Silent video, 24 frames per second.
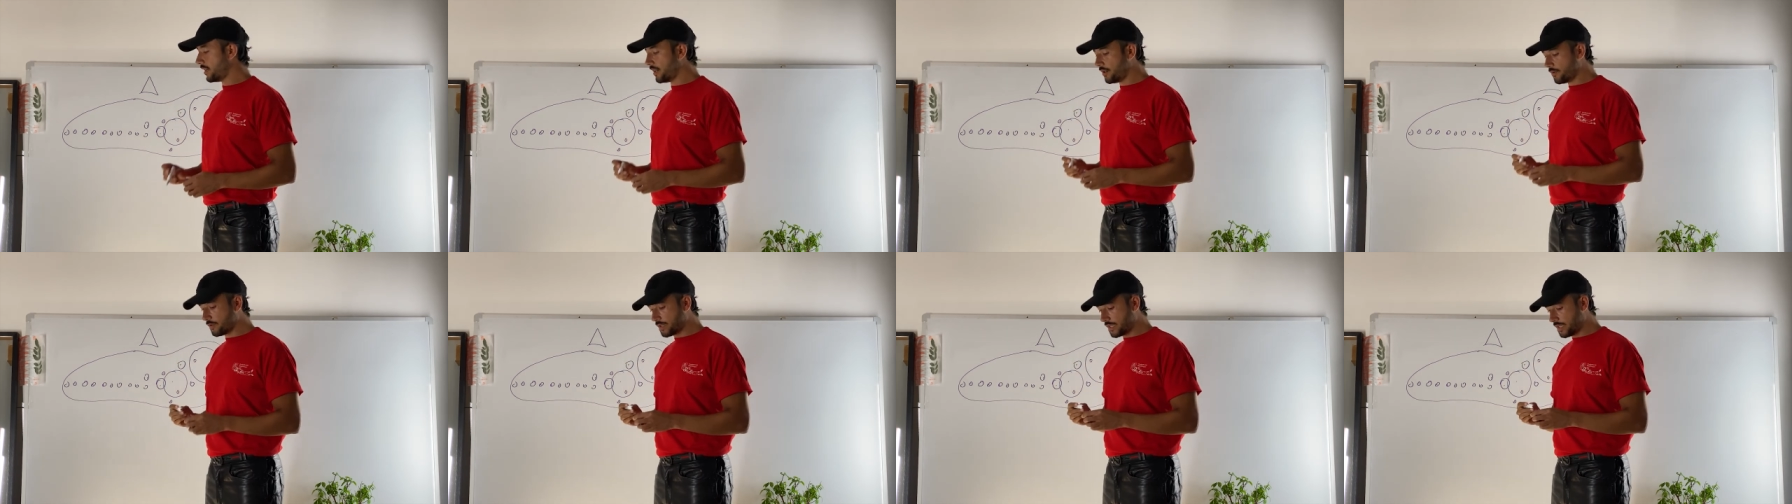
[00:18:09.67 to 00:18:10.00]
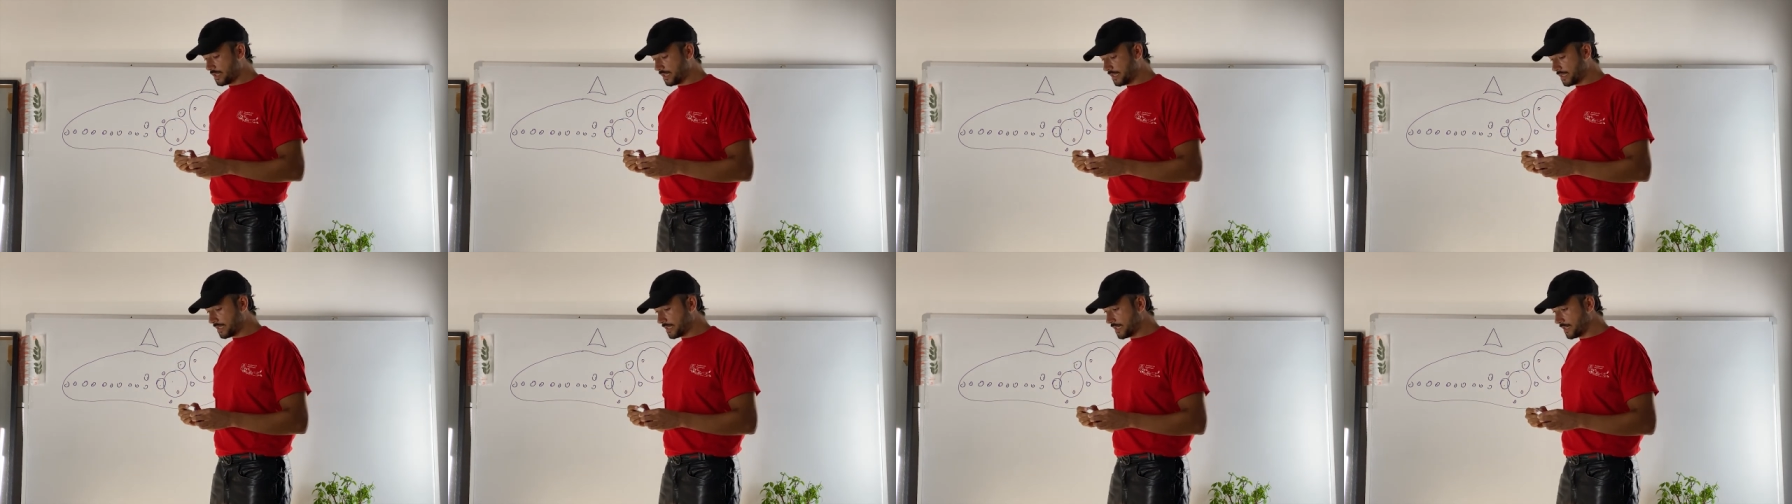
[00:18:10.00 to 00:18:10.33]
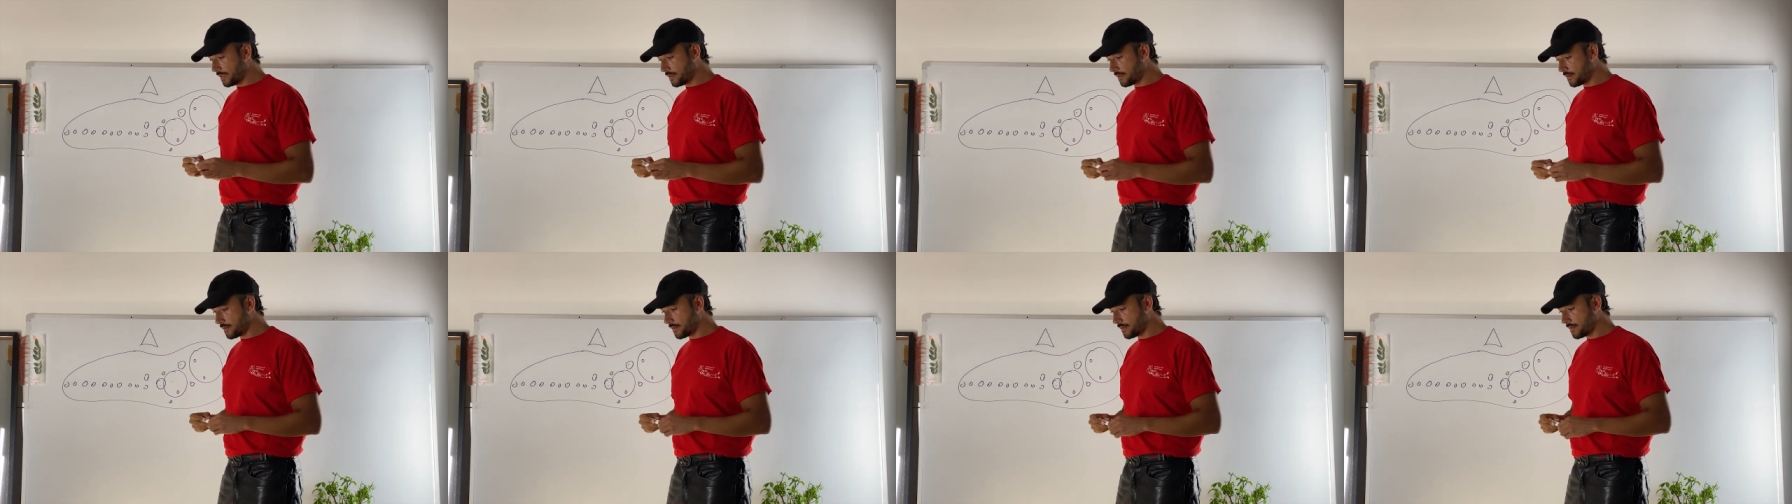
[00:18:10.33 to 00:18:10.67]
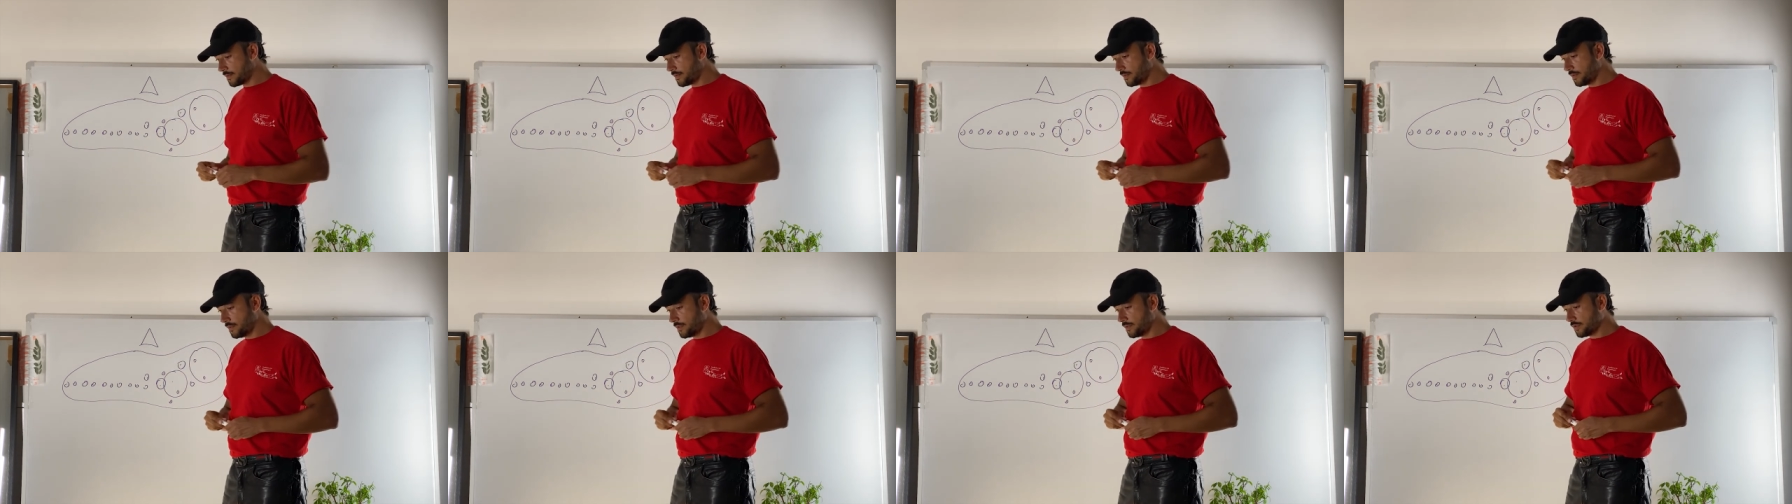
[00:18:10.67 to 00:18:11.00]
how can I get
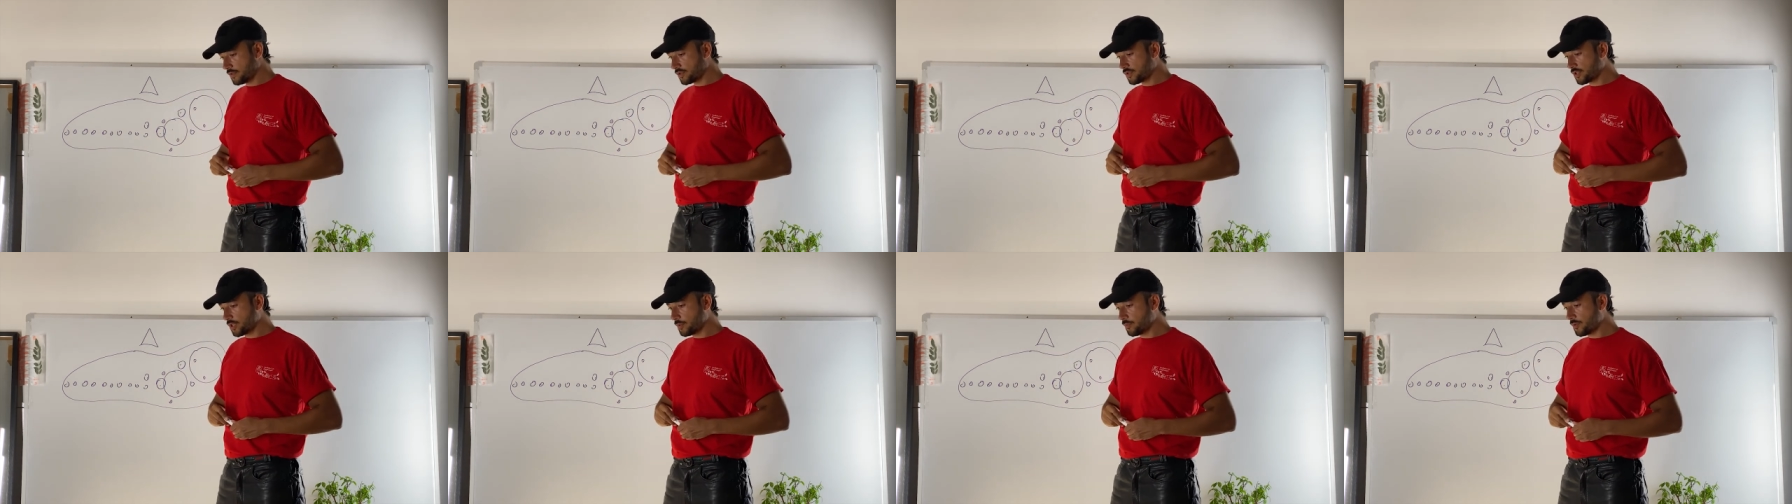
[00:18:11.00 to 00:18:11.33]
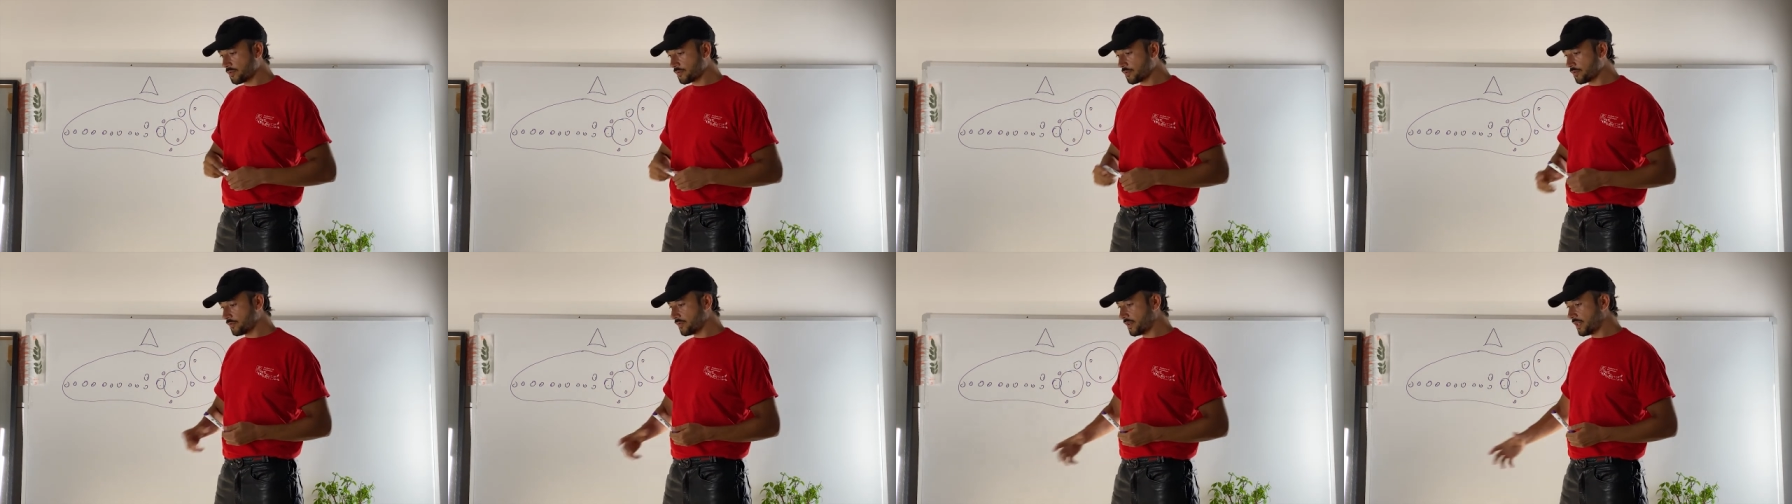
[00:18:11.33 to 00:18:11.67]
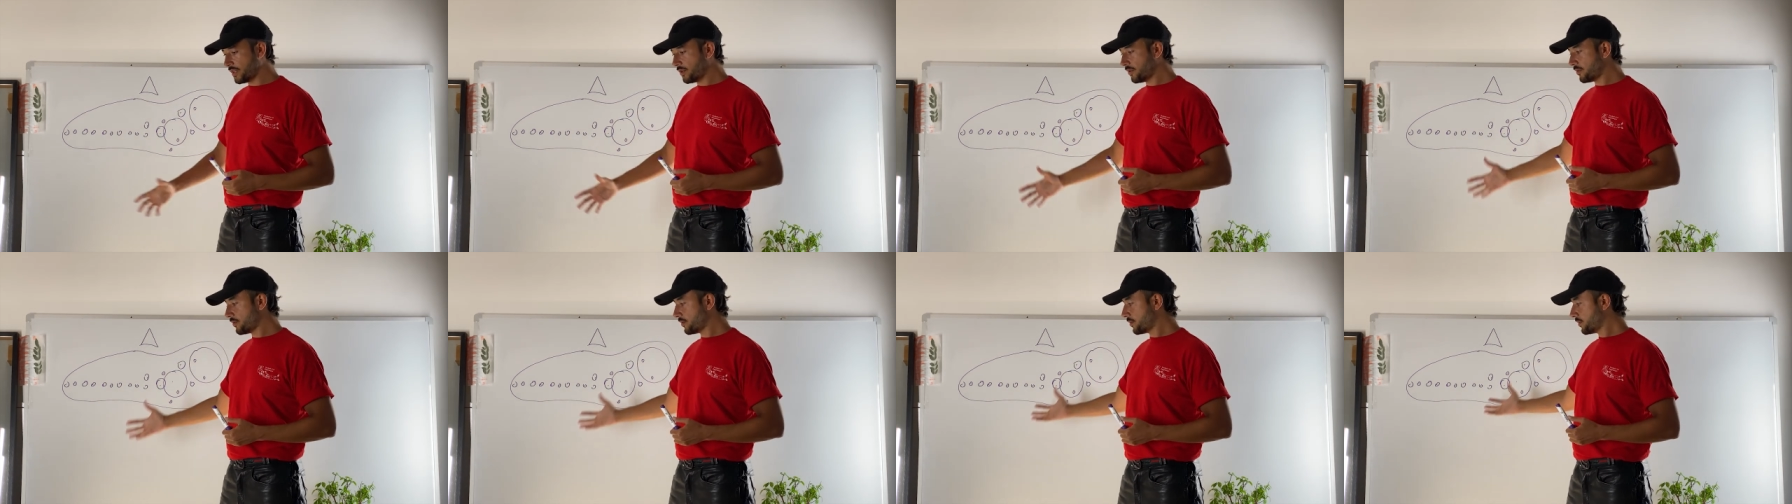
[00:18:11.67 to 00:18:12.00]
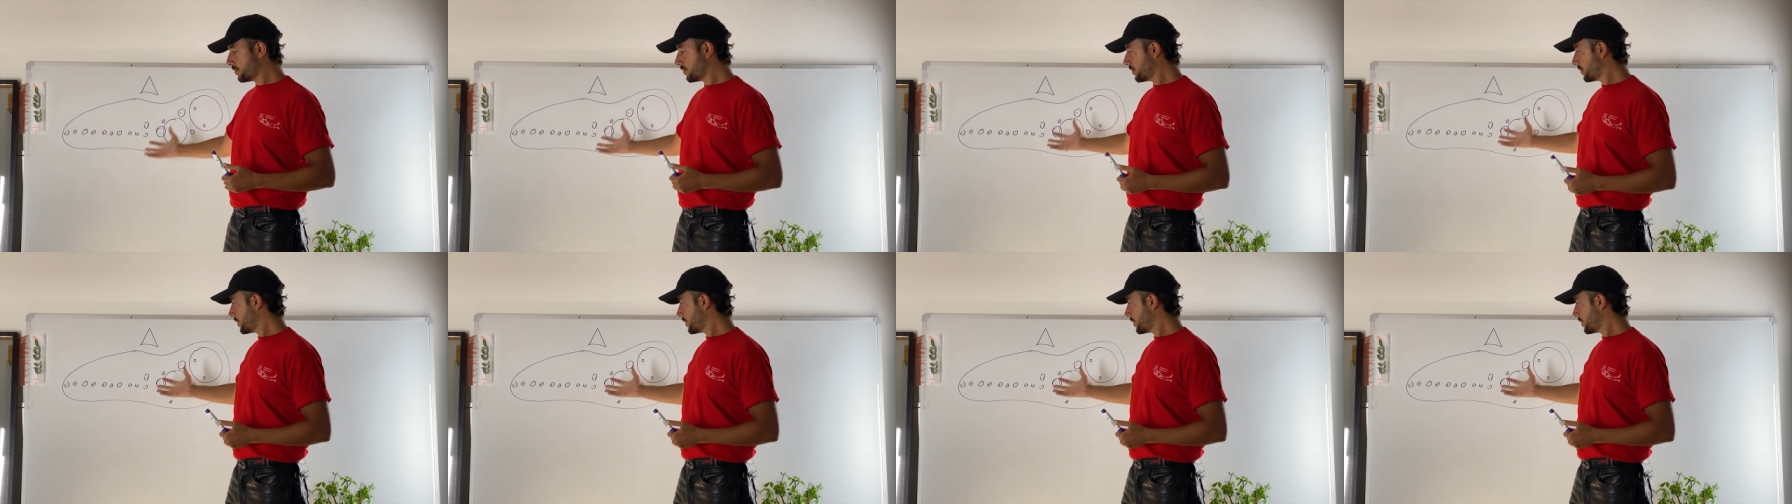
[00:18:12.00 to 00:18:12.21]
some of the value